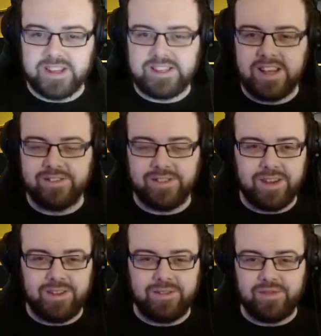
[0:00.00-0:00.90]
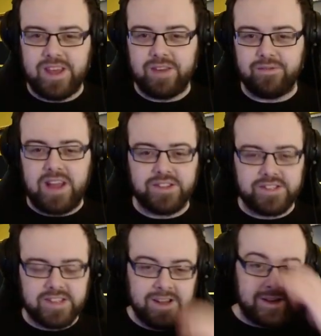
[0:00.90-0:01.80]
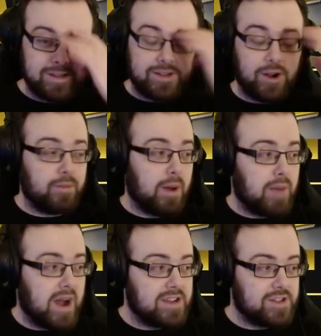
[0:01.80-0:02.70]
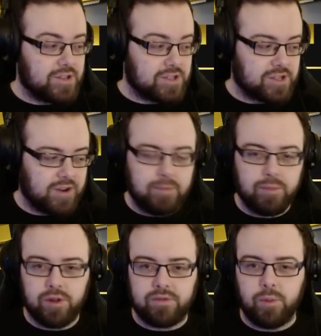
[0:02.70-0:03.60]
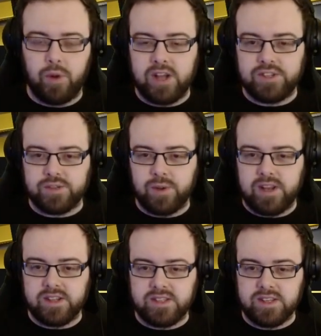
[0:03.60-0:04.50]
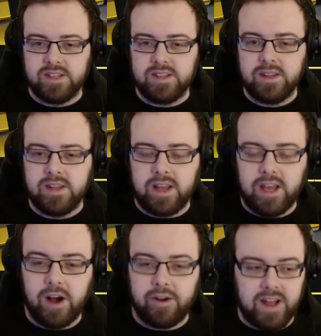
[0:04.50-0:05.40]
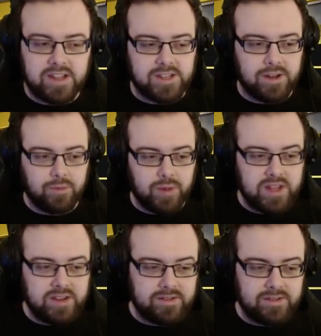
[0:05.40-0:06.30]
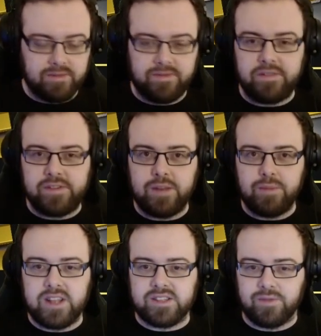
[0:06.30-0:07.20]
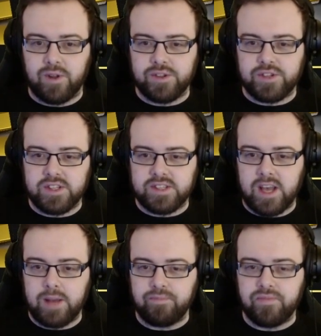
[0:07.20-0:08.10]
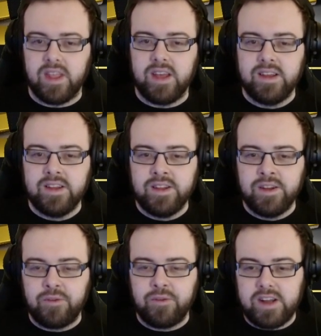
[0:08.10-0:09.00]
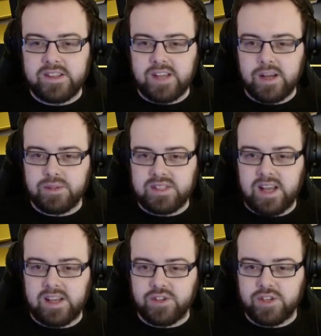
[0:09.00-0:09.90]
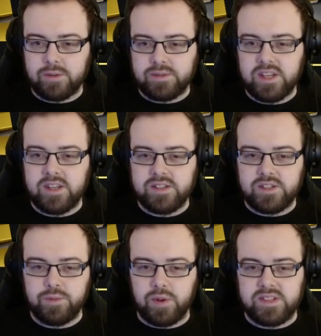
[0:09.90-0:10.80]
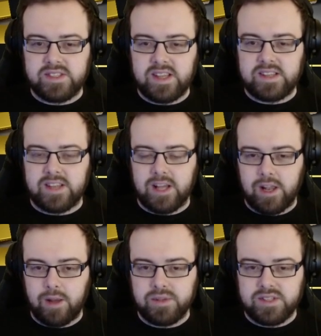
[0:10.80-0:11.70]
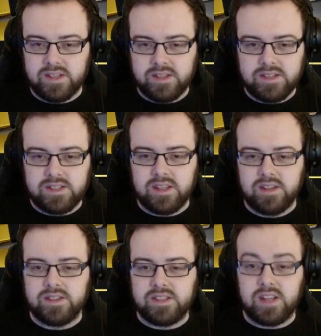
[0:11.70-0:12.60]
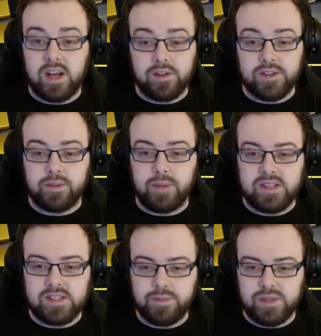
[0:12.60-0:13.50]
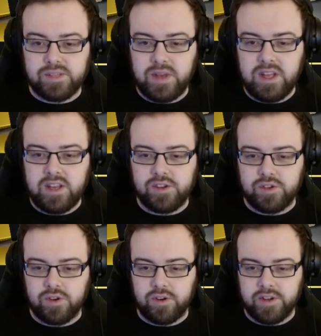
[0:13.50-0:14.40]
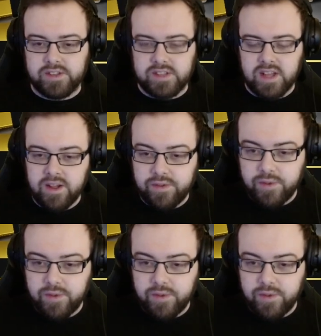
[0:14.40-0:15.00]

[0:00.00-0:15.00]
the events. Sorry, my mind is just scrambled from what I just witnessed. A car accident within 15 minutes of launching this game. Right, time attack. Sharp turns, 2.6 kilometers. Style doesn't matter, but speed sure does.